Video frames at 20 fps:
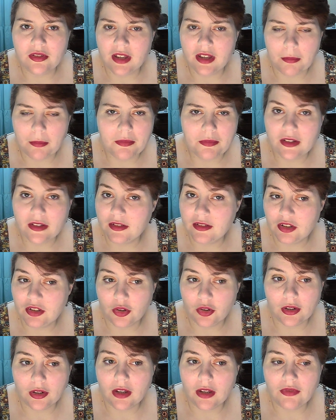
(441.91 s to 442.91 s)
Yep, this,
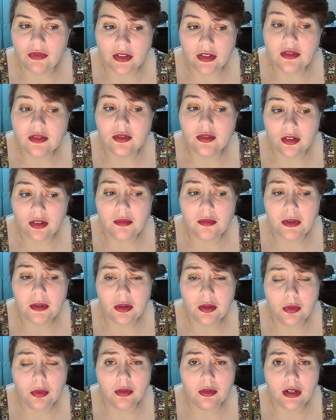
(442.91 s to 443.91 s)
sure enough, this is gonna be
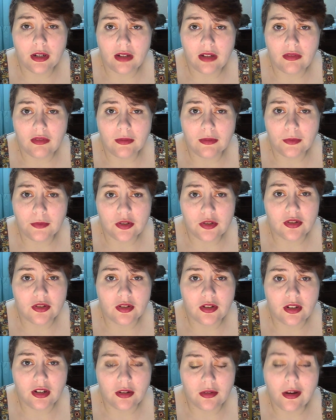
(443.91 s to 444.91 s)
a horror novel, just so
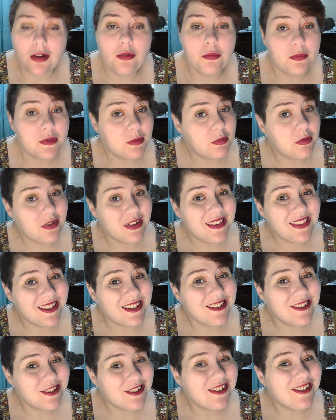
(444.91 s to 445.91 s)
you know. Oh, spooky
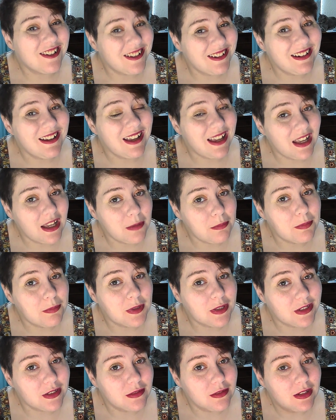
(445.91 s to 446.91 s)
things are gonna
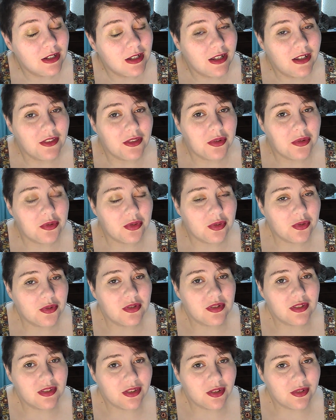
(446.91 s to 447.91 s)
happen.
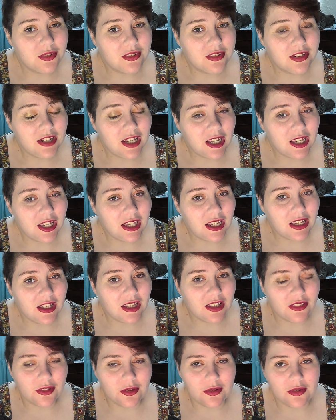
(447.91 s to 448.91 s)
There's ticking,
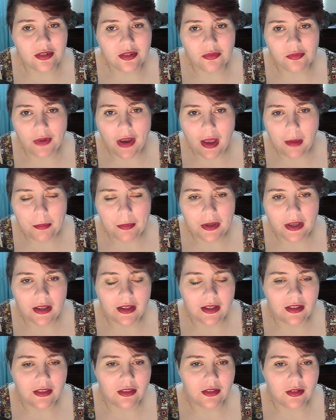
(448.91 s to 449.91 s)
and there's
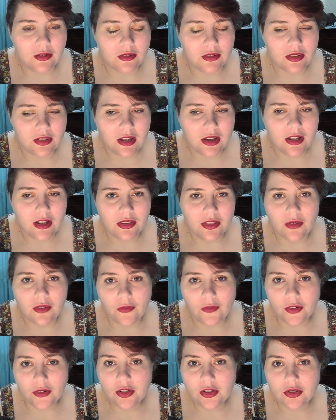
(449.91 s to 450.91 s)
rapping, and there's the
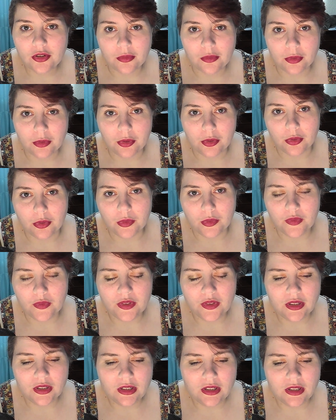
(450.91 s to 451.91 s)
furniture
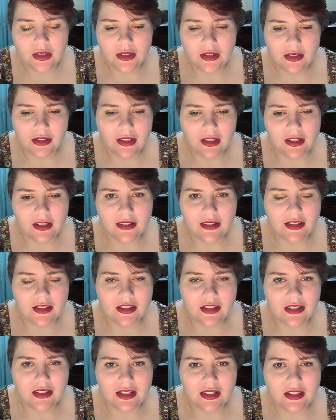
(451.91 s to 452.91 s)
moved. Like,
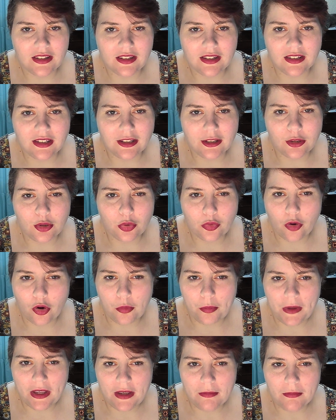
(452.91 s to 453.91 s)
it's a little
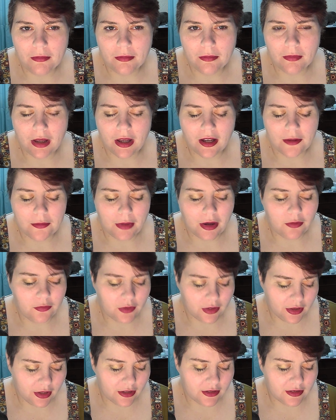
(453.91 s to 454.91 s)
tropey. I
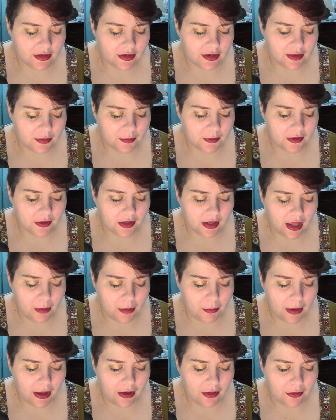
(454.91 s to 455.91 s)
realized that this book
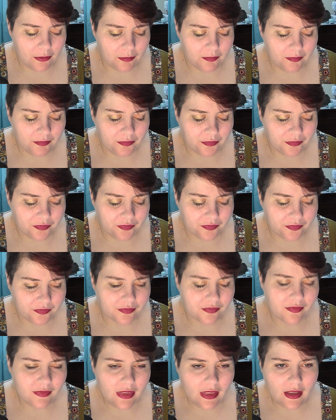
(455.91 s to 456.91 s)
came out
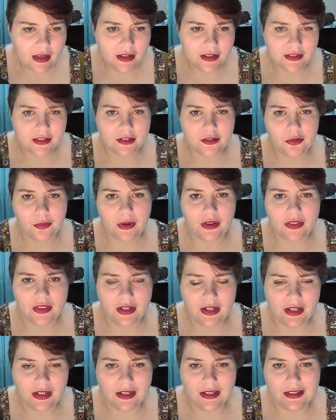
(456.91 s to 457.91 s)
in such a way
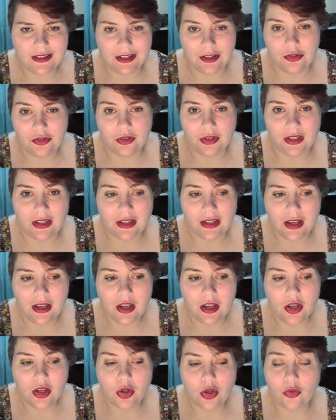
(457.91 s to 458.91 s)
that it essentially
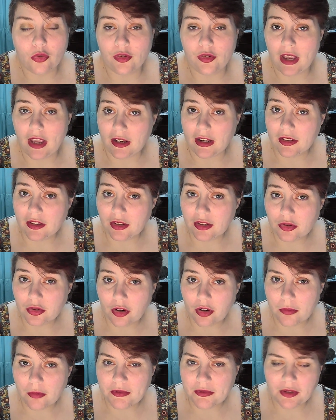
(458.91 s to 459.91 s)
created the
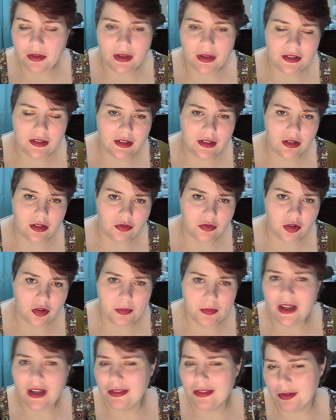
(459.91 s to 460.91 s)
trope, so it's not
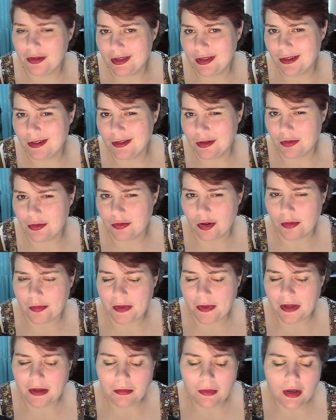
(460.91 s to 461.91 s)
tropey, other things are
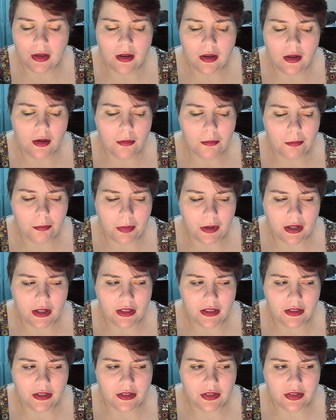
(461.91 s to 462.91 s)
tropey.
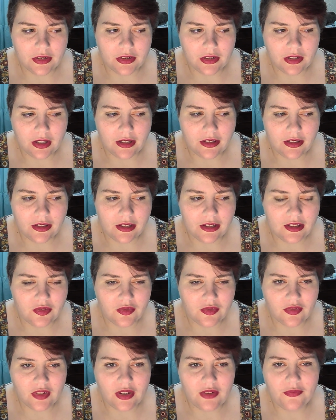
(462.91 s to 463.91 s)
But
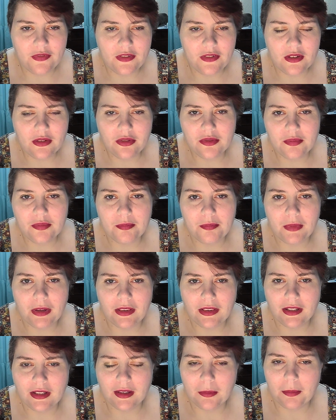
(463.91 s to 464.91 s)
it feels a
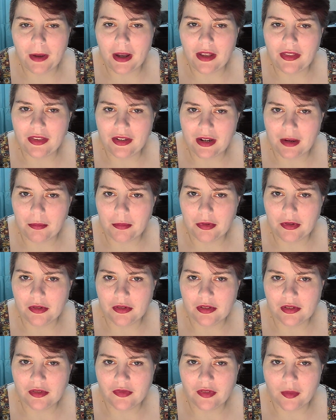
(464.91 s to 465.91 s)
little by the
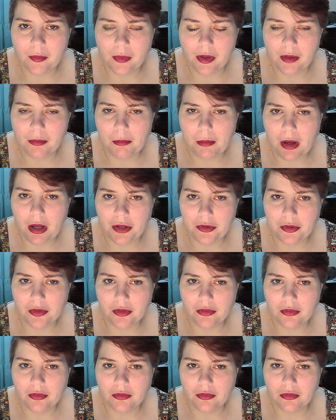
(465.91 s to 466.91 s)
numbers from a
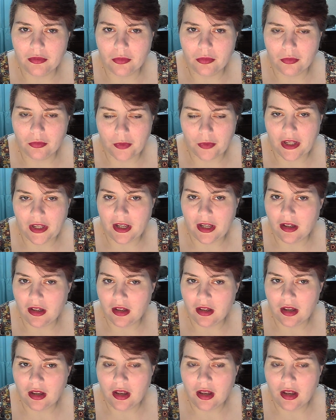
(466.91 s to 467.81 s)
modern reading.